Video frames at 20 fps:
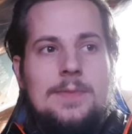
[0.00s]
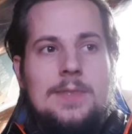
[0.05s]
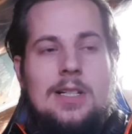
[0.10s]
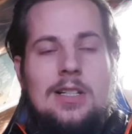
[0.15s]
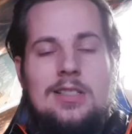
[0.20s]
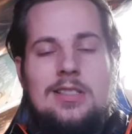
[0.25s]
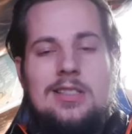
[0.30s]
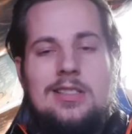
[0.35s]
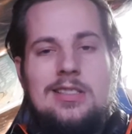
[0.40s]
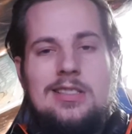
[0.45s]

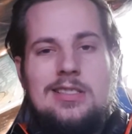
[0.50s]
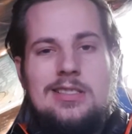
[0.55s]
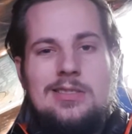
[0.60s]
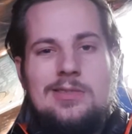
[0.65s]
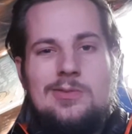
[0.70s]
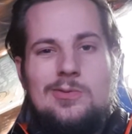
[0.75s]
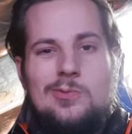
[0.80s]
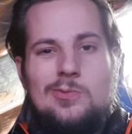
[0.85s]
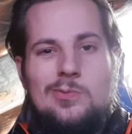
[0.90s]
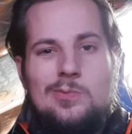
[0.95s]
doesn't
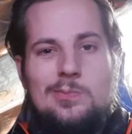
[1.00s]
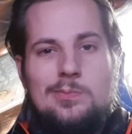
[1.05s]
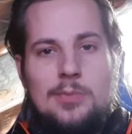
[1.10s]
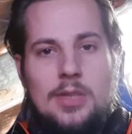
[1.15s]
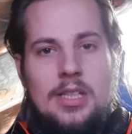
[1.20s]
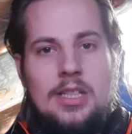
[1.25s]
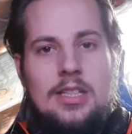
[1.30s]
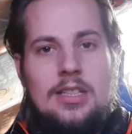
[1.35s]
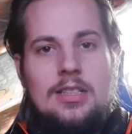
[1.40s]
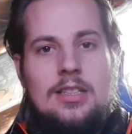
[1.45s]

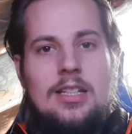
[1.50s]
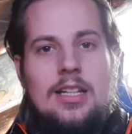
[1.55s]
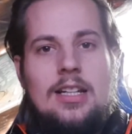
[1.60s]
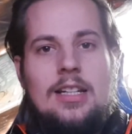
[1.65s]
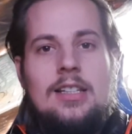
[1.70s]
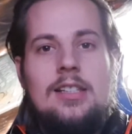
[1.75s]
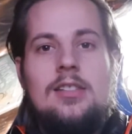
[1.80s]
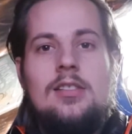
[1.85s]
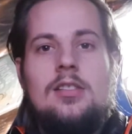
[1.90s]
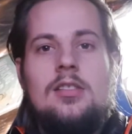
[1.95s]
mean
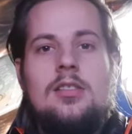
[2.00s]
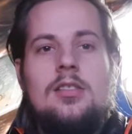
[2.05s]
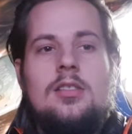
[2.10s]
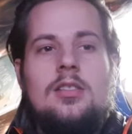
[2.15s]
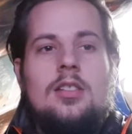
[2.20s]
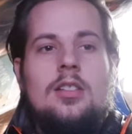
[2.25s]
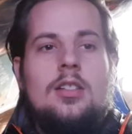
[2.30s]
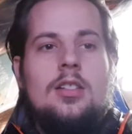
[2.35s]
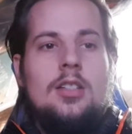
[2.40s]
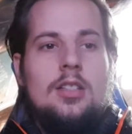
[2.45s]
that it's
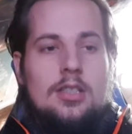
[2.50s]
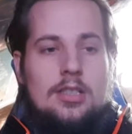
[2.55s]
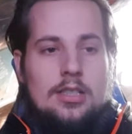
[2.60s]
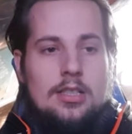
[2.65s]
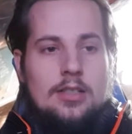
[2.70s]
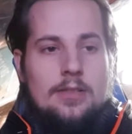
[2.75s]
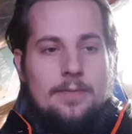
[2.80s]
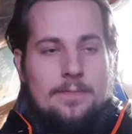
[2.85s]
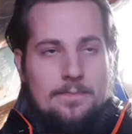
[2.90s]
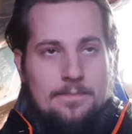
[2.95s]

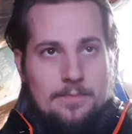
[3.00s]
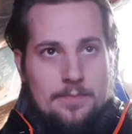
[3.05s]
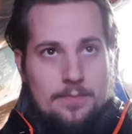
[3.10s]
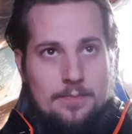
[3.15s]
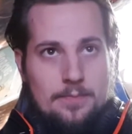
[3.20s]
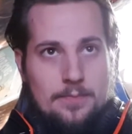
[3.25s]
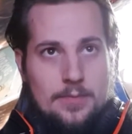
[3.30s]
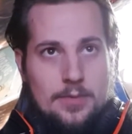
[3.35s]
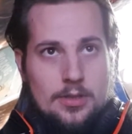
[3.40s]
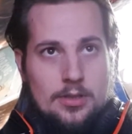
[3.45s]

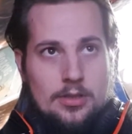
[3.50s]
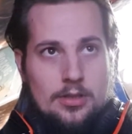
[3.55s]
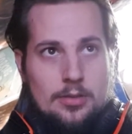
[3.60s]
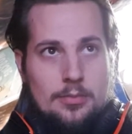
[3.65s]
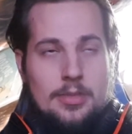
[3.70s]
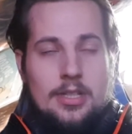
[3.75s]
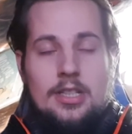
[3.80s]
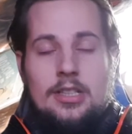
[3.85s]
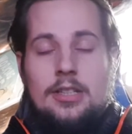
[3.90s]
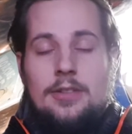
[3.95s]
uh,
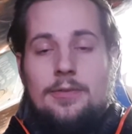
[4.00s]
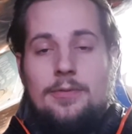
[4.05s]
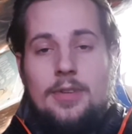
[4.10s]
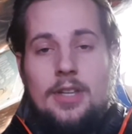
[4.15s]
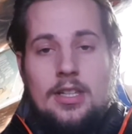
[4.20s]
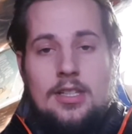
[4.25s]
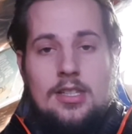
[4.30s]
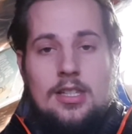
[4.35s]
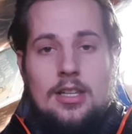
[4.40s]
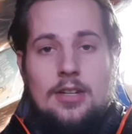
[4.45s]
immediately
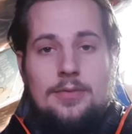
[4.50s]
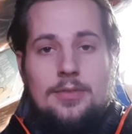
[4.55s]
fixed